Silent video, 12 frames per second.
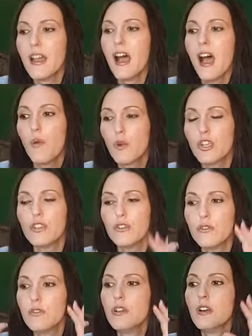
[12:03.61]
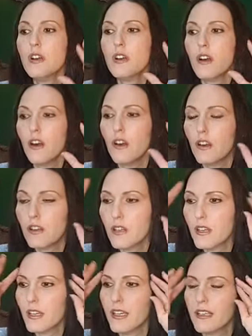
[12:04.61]
when you are
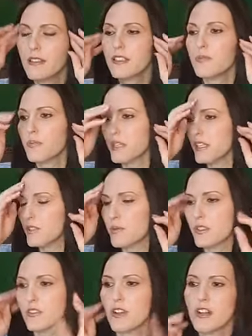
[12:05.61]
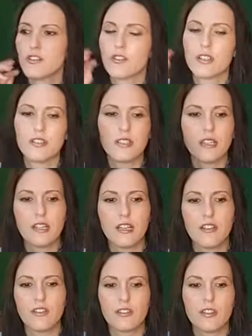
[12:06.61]
in this place where you're not trusting
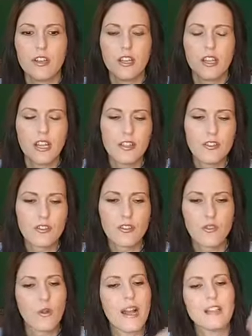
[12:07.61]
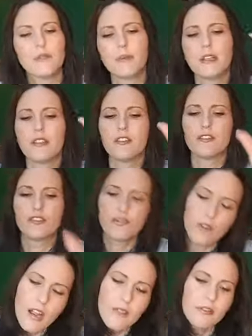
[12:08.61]
and you're grasping and you're
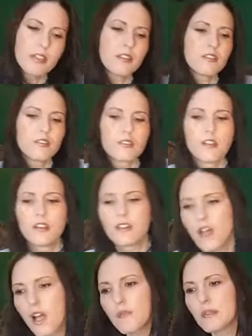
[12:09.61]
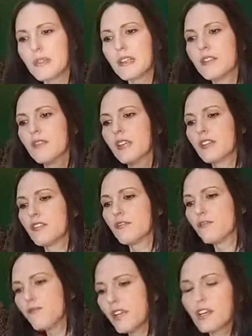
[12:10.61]
striving and you're not believing and you're
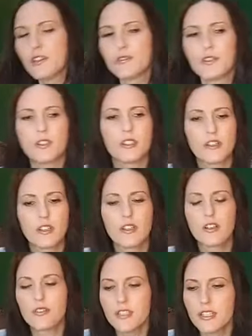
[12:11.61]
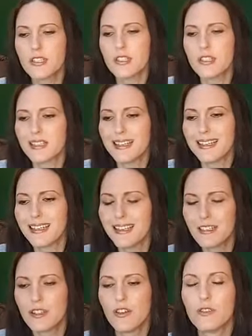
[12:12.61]
fearful and all this, it's like,
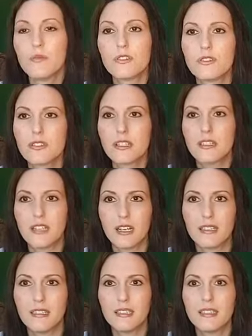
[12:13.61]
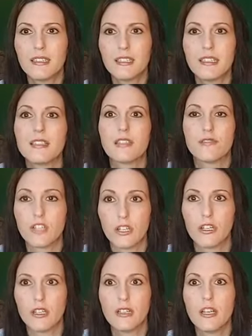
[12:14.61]
it's almost like tying the hands of
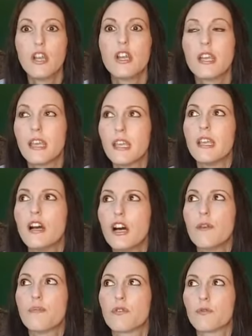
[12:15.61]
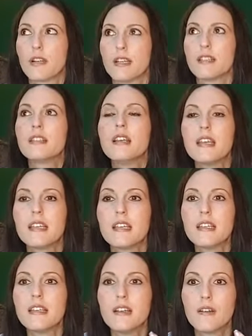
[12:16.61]
God. He operates,
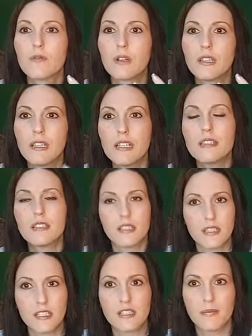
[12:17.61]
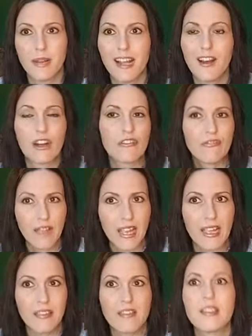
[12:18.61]
He releases things by our
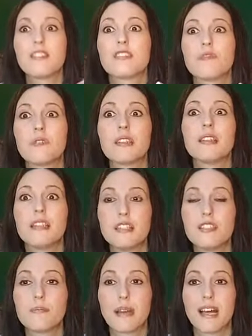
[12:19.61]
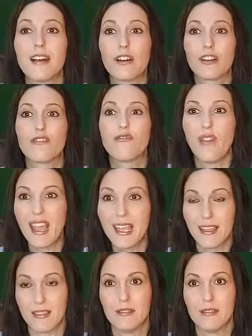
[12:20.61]
faith. Things are released by our faith.